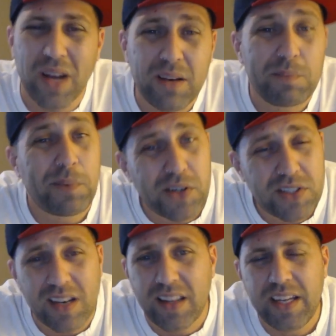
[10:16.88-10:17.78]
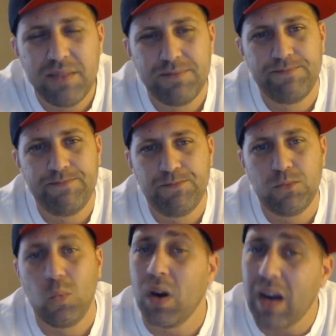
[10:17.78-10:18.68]
But personally,
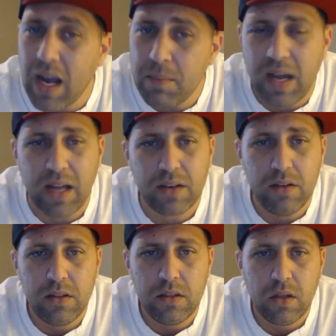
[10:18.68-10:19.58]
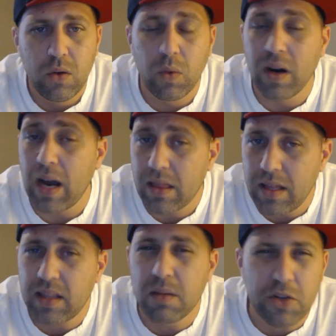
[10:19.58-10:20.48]
where I'm at, where I
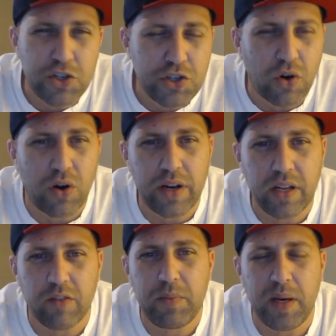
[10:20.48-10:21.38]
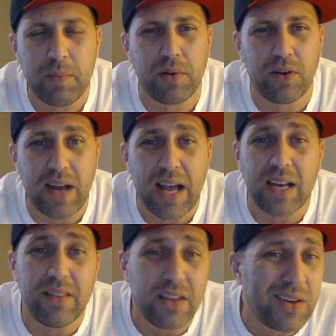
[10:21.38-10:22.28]
think the majority of people are
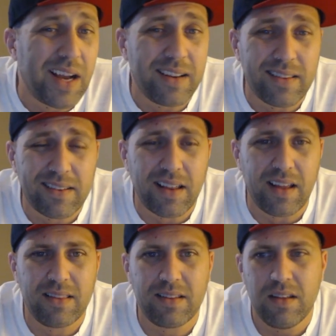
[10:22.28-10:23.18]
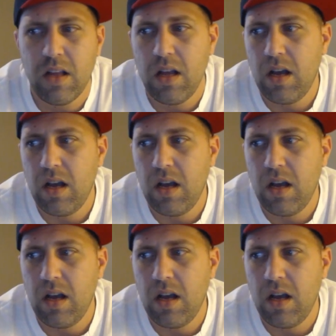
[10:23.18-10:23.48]
at in the United States,